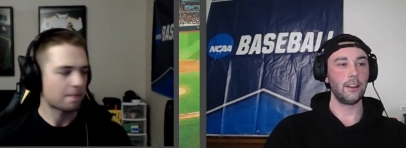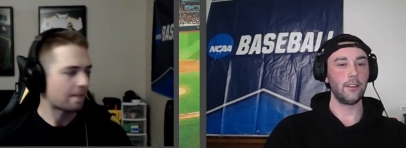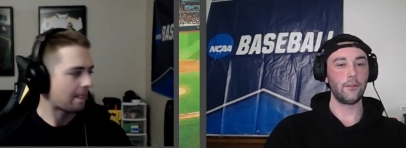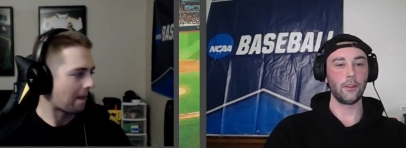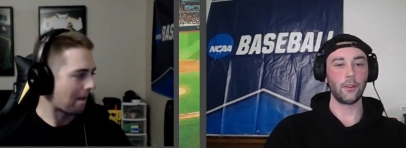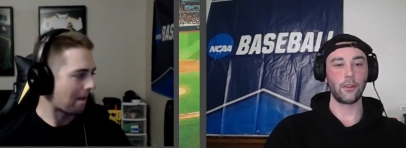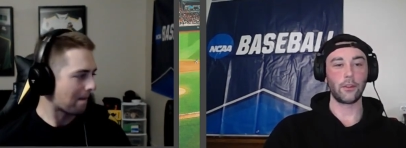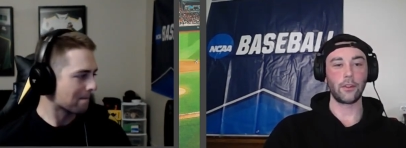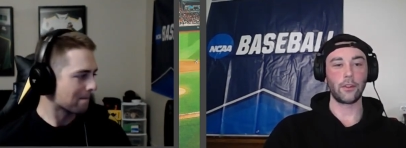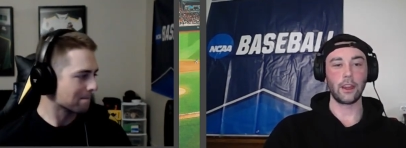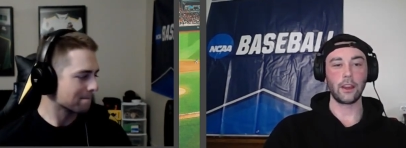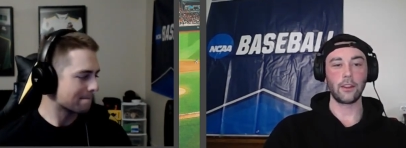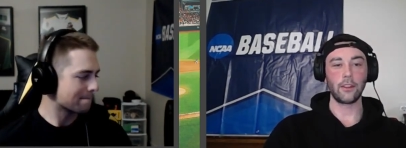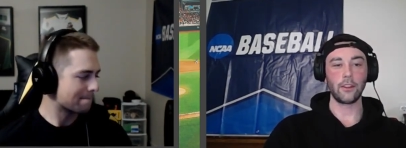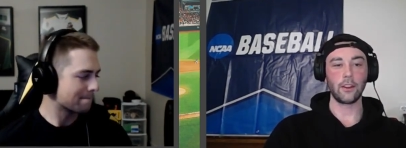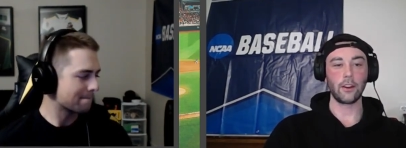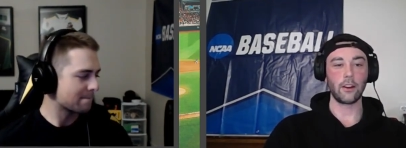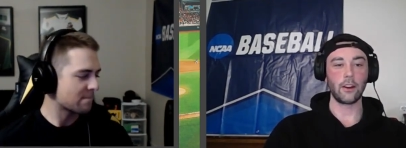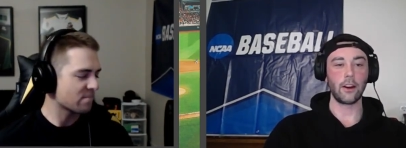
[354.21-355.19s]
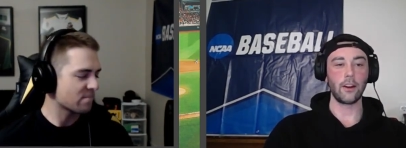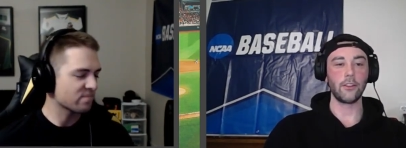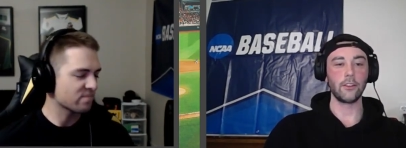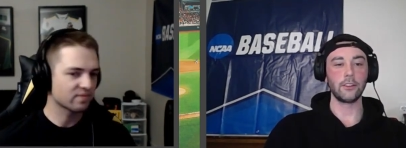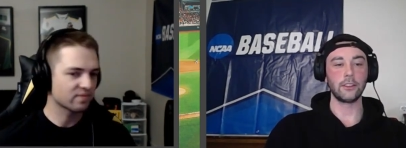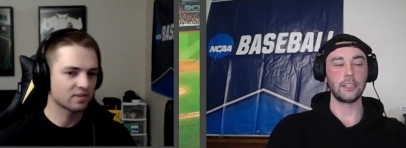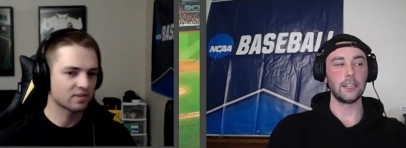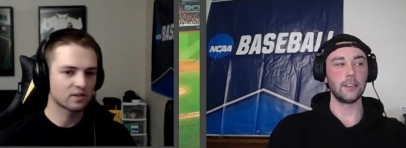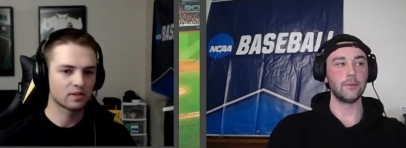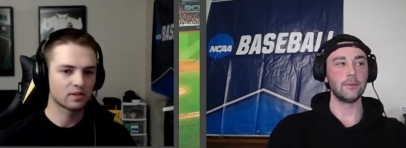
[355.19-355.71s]
Speaker 1: if you think there are
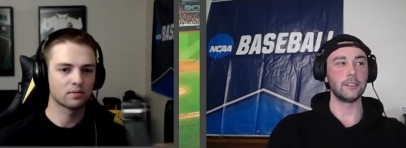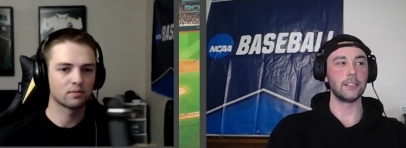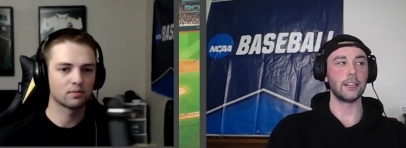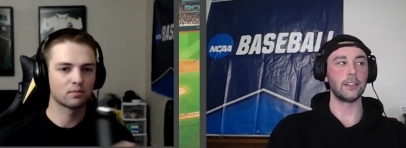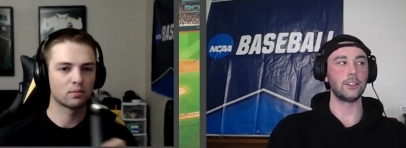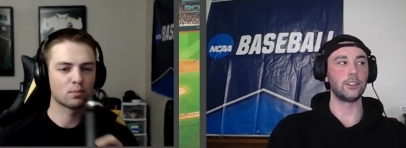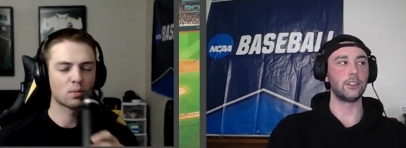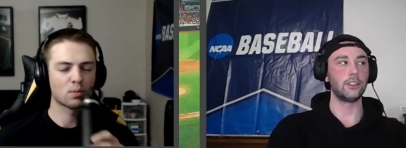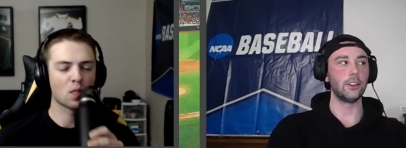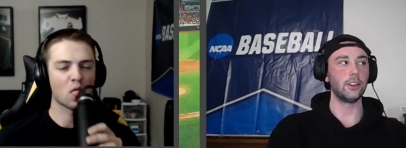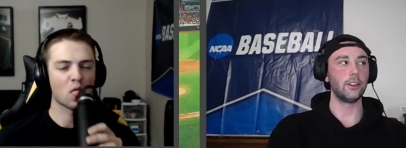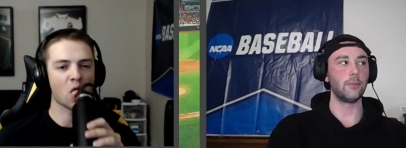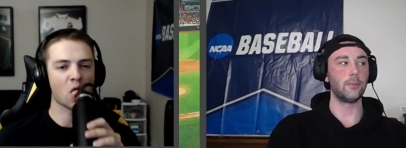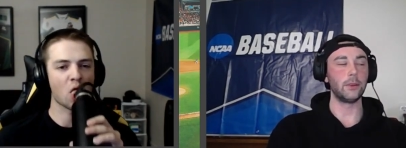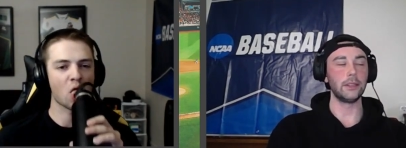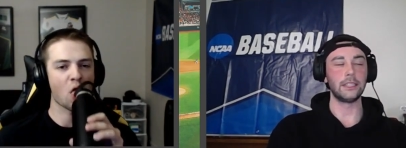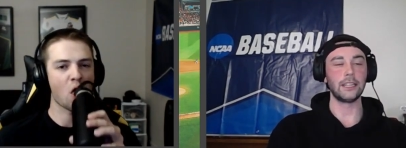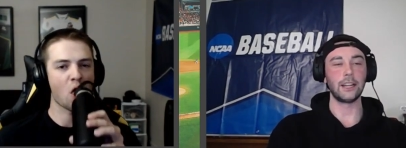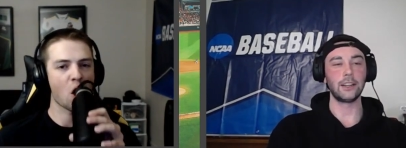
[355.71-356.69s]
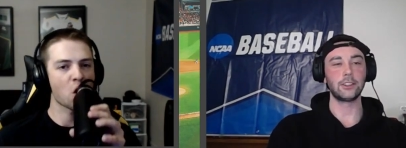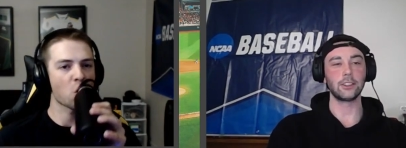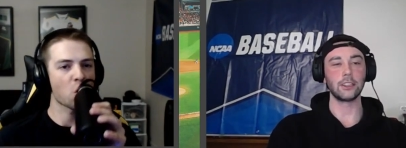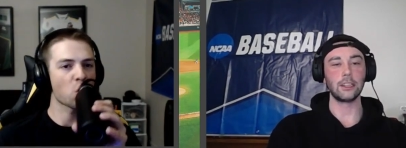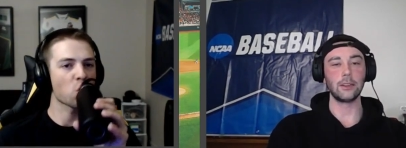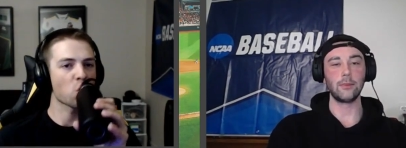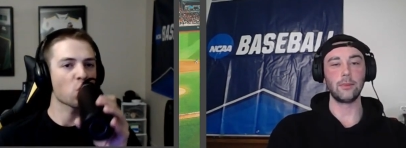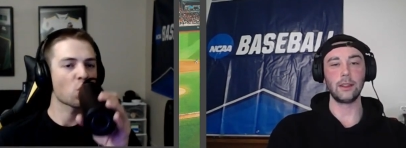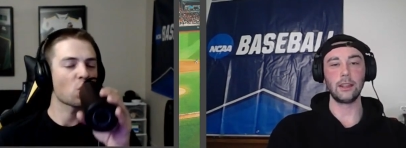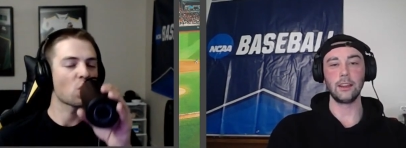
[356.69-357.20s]
other teams that should
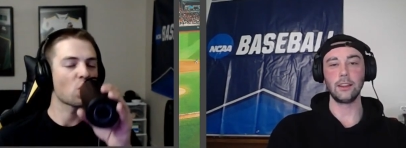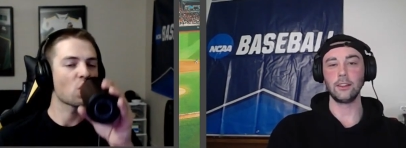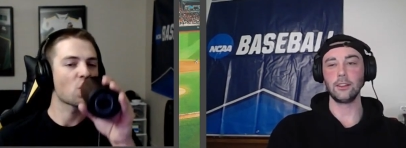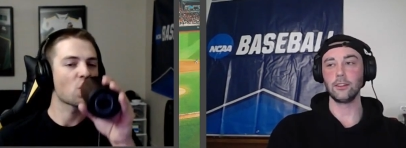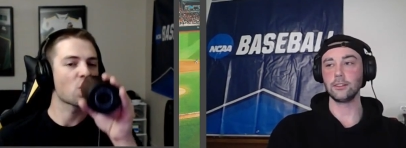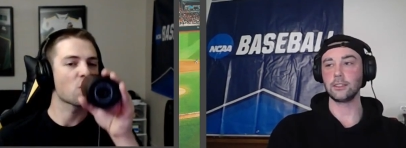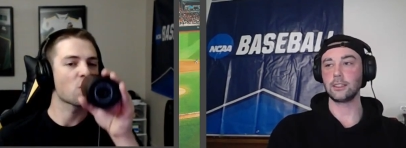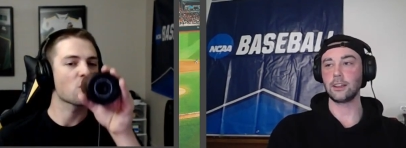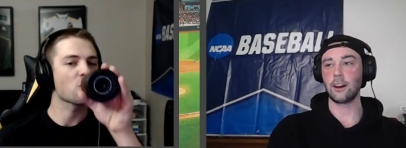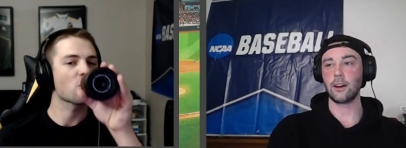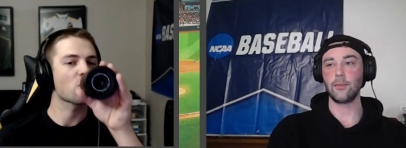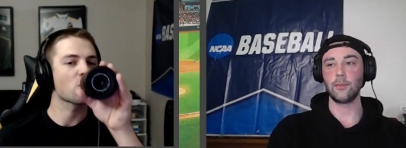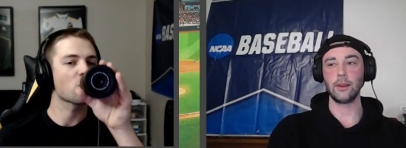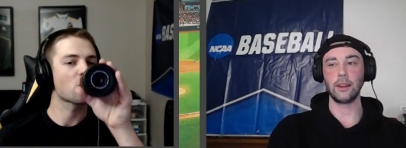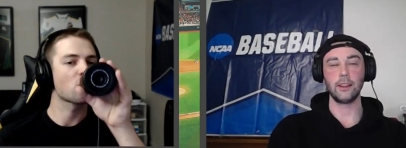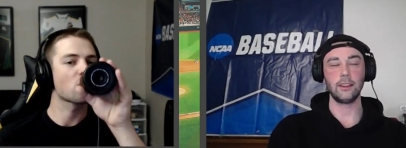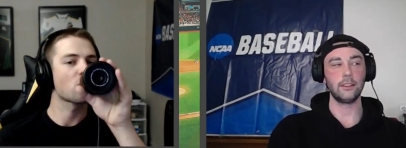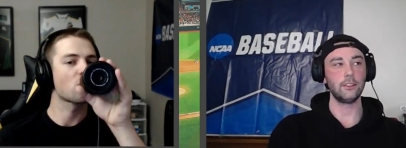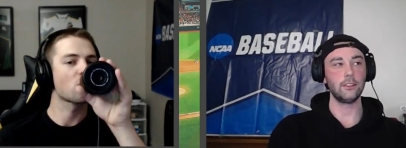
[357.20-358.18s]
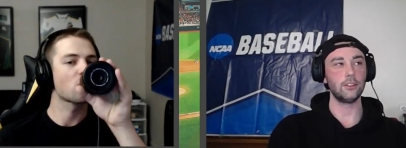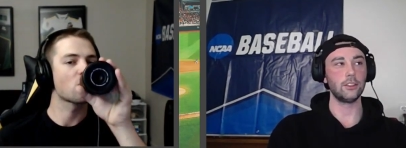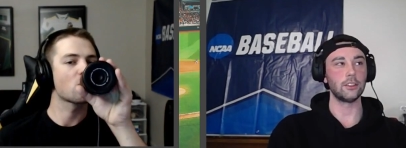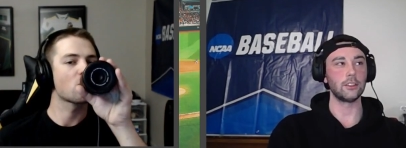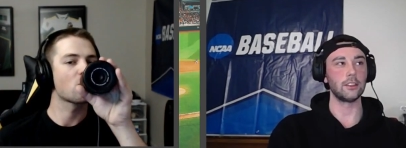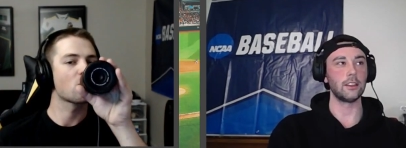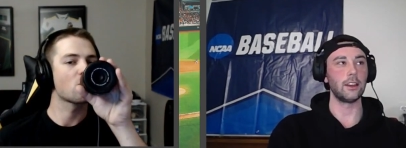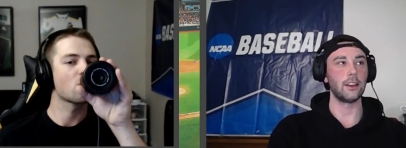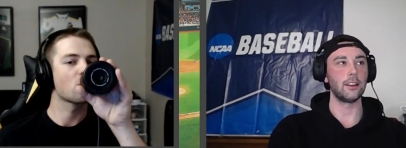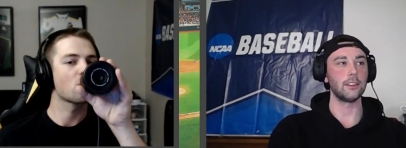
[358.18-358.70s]
potentially be in those top eight,
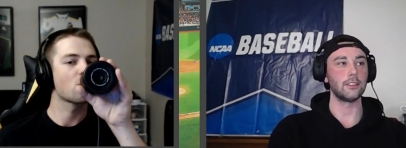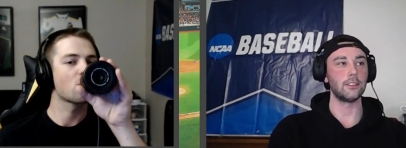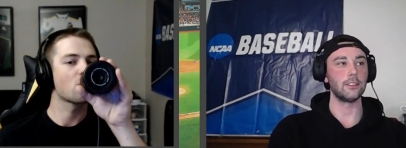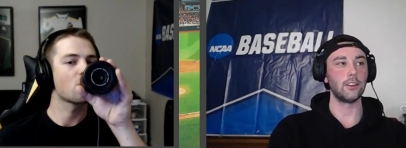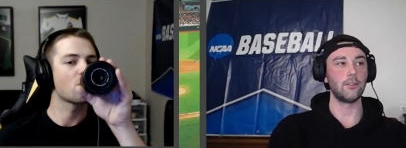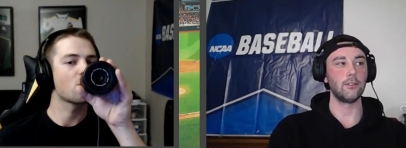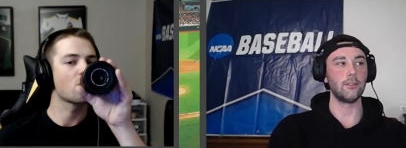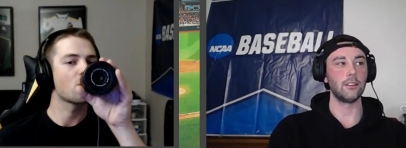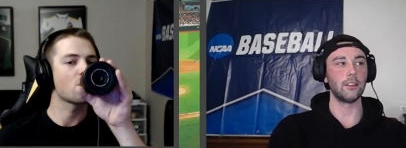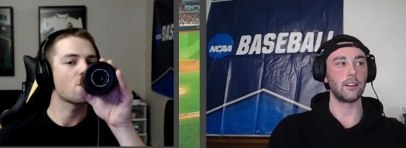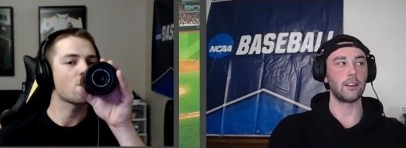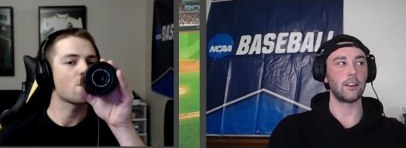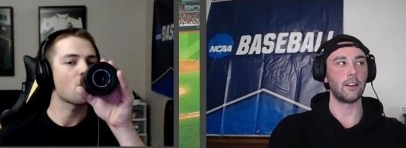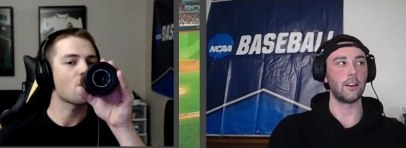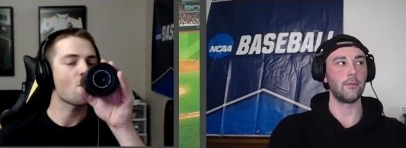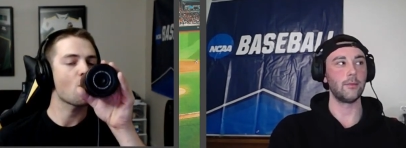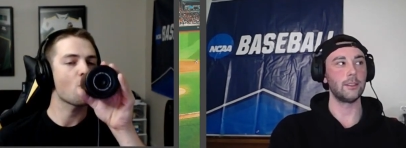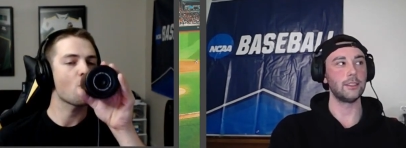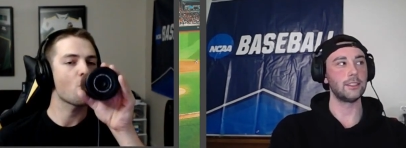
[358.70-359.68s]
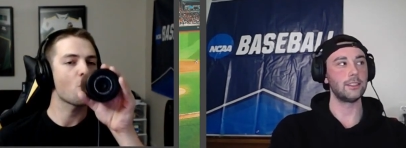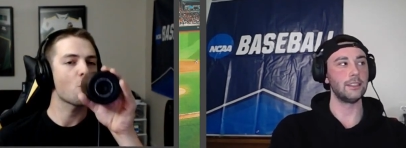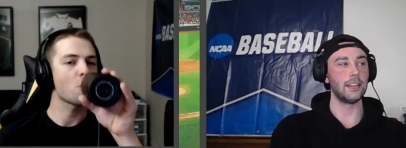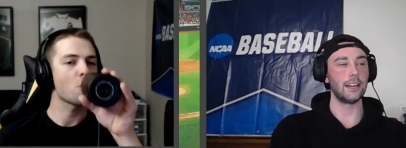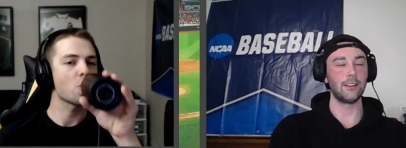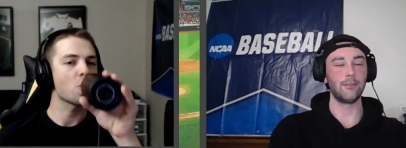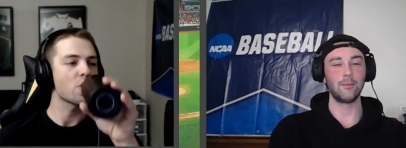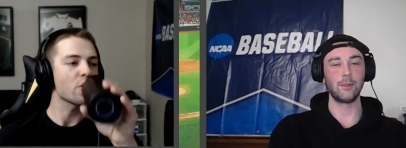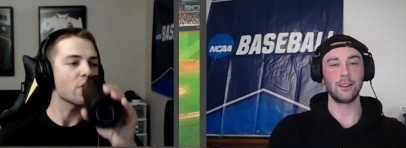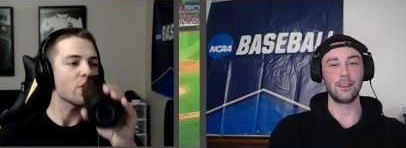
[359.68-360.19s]
just let us know in the comments
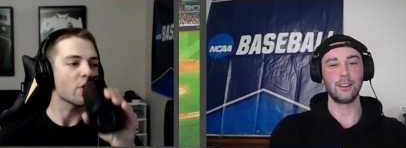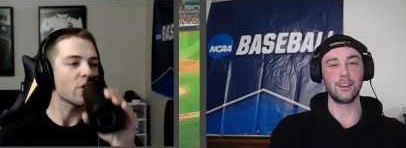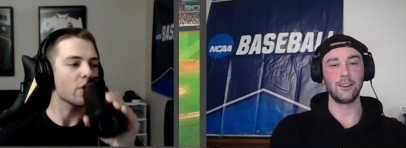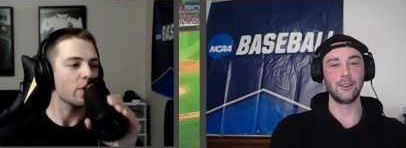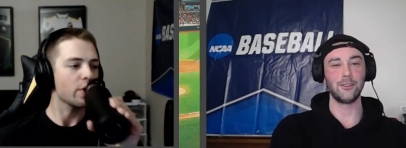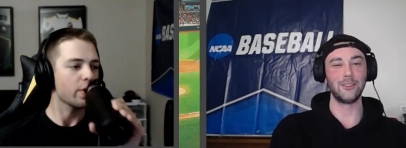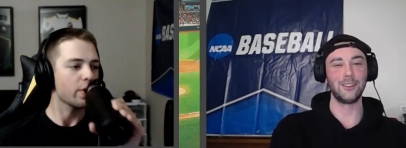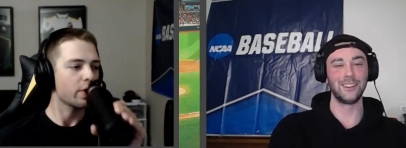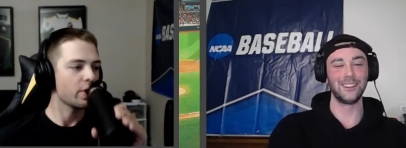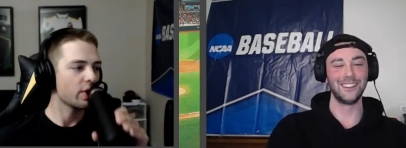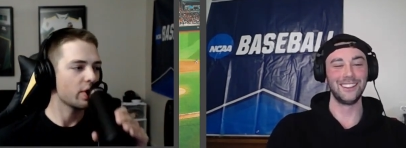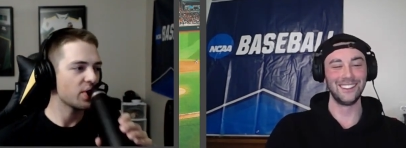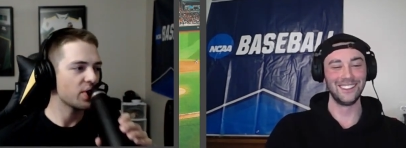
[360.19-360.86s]
down below.